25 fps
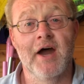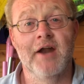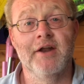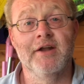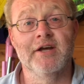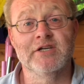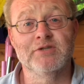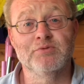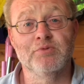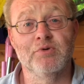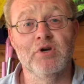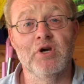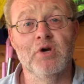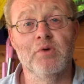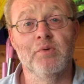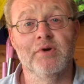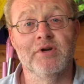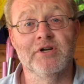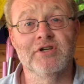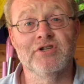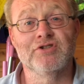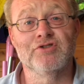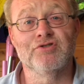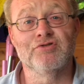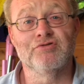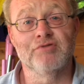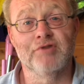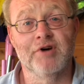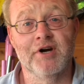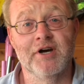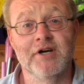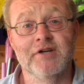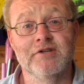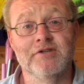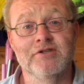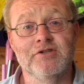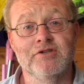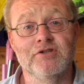and that's what you want to
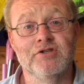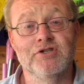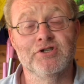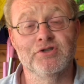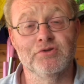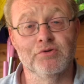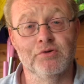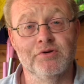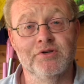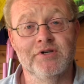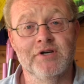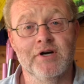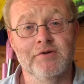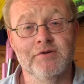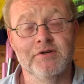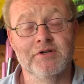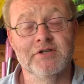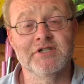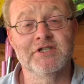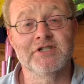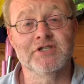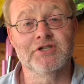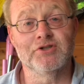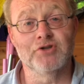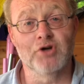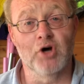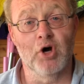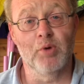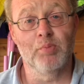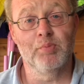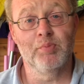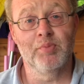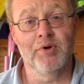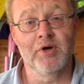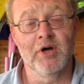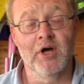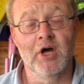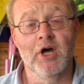try and sort out and
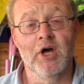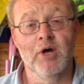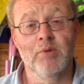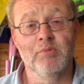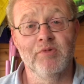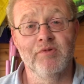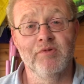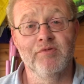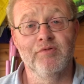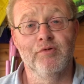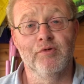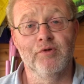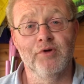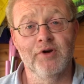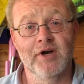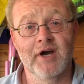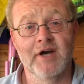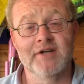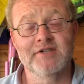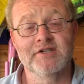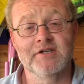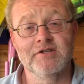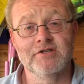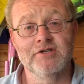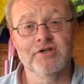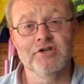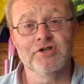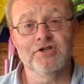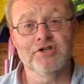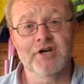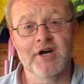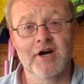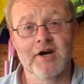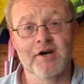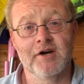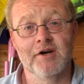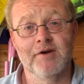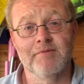stop before it gets into your
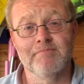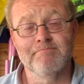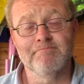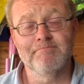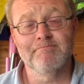shack.